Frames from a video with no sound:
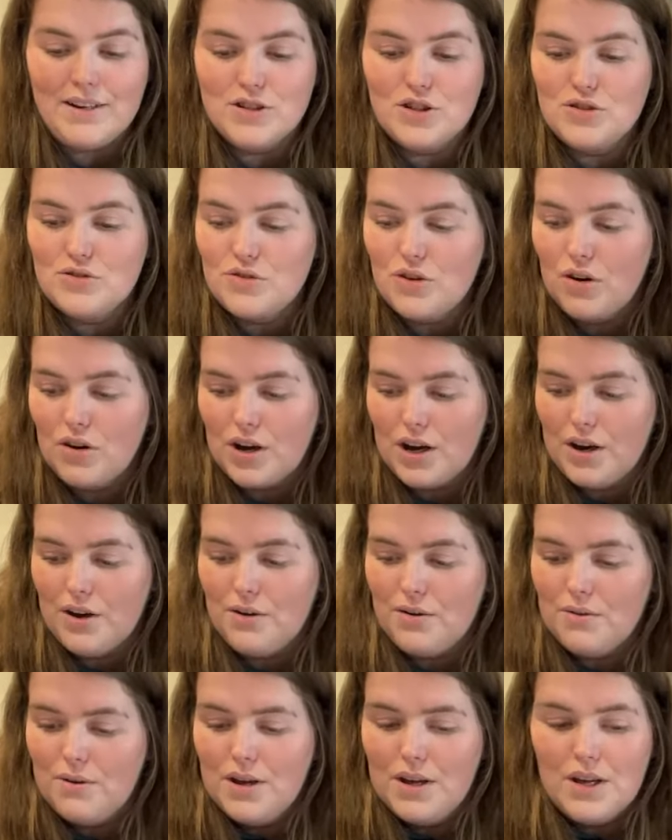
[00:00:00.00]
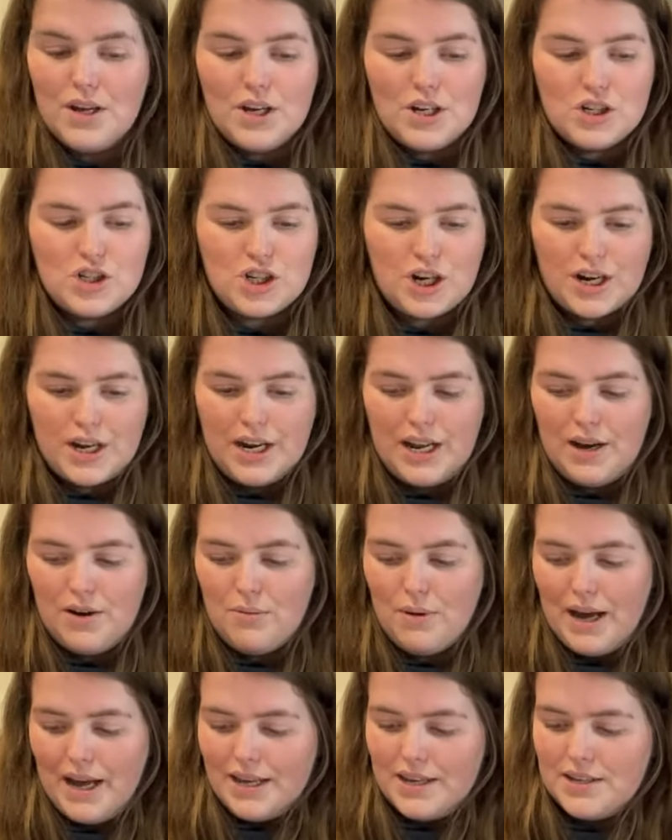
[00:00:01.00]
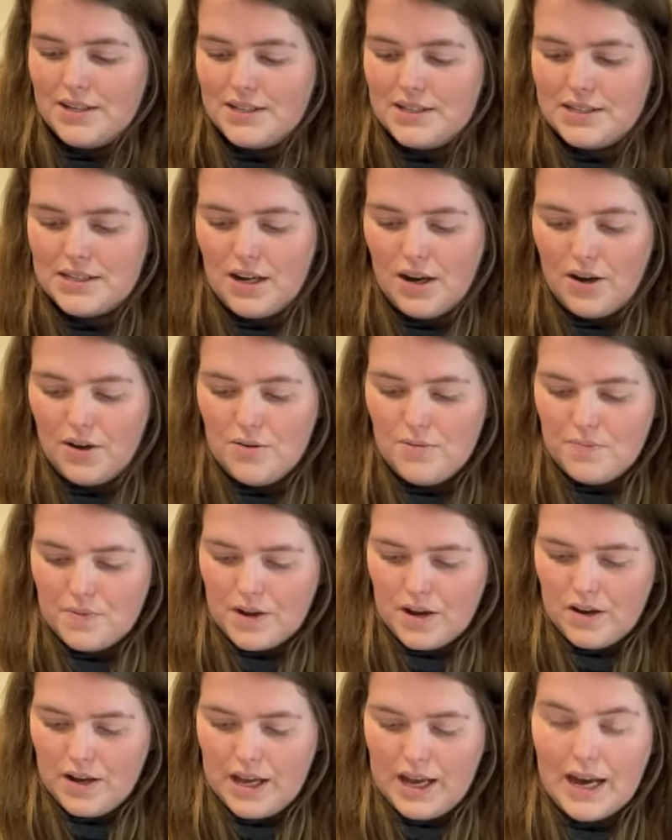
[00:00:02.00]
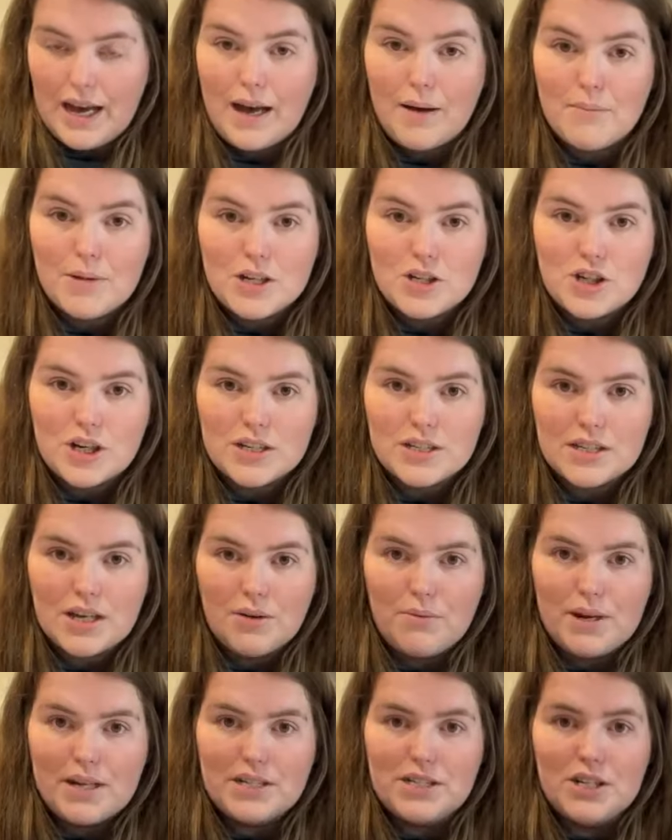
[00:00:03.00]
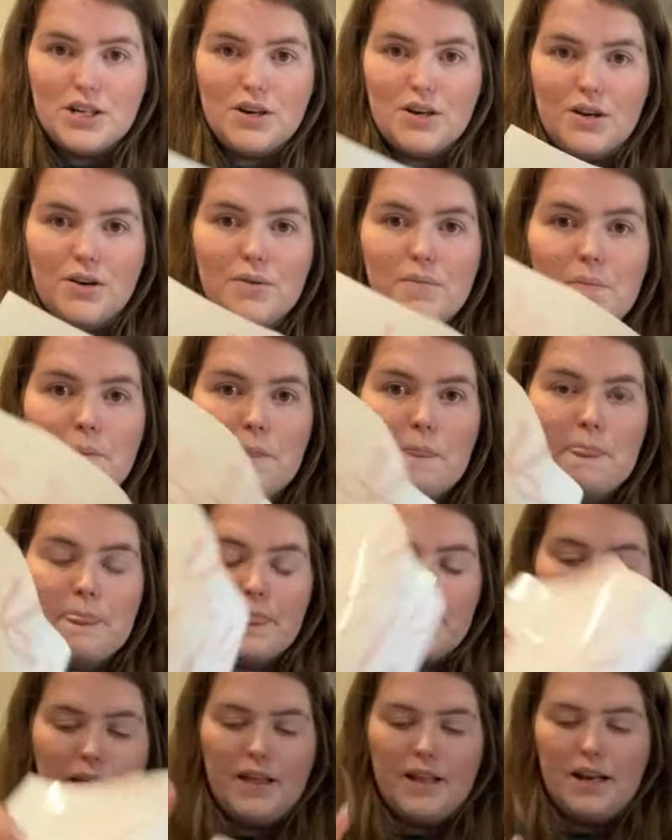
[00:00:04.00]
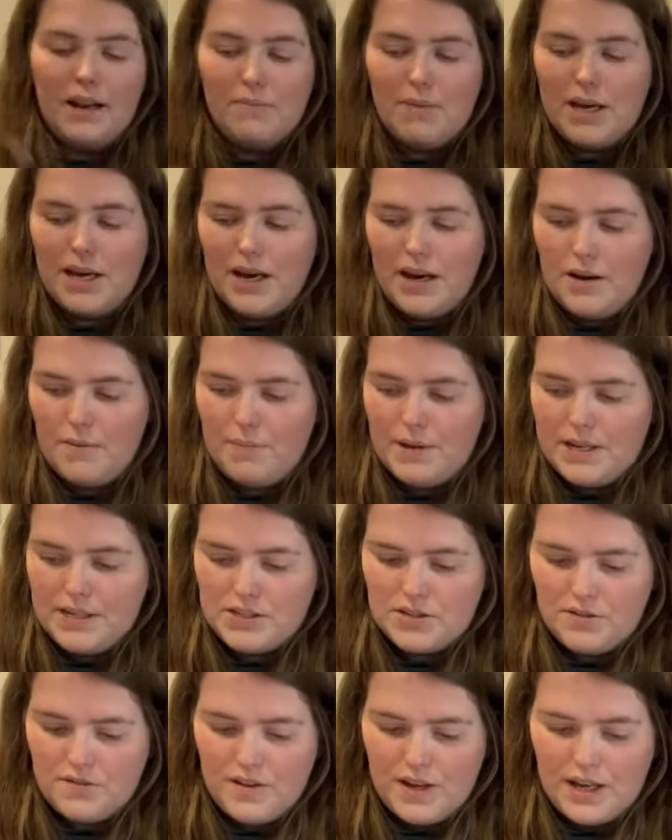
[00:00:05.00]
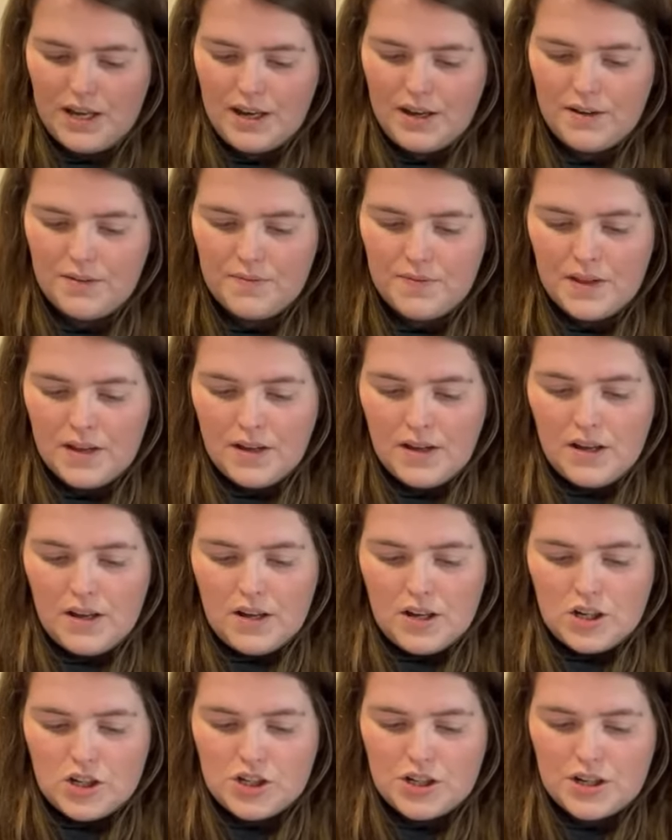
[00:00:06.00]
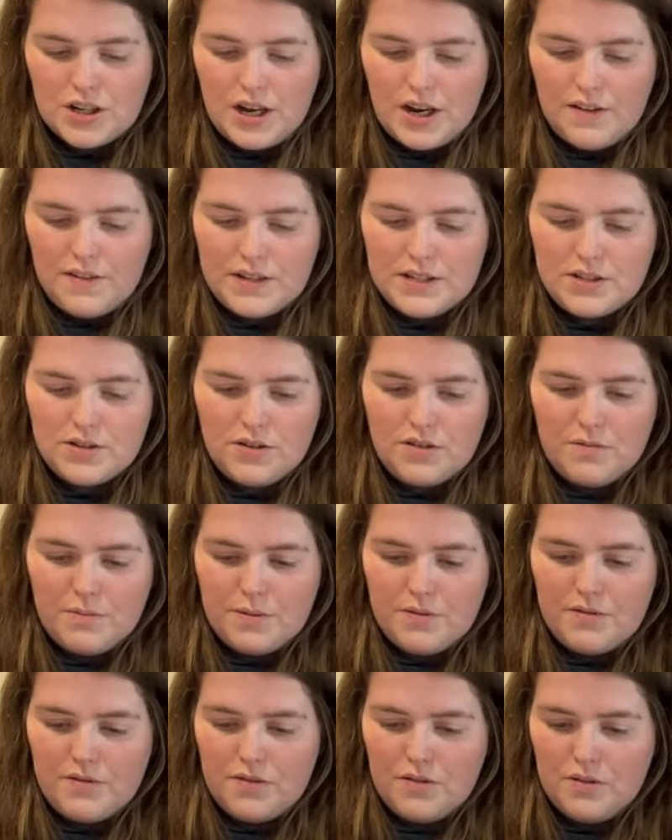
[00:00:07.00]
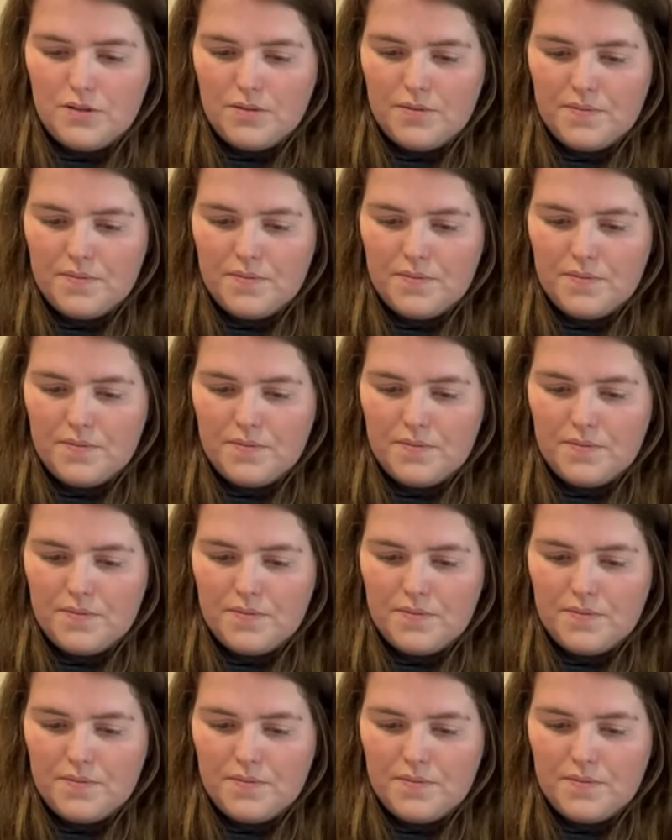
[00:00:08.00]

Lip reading: Do not go chucking it away. So I am just going to, let me cut a piece off here. Should have cut this off before.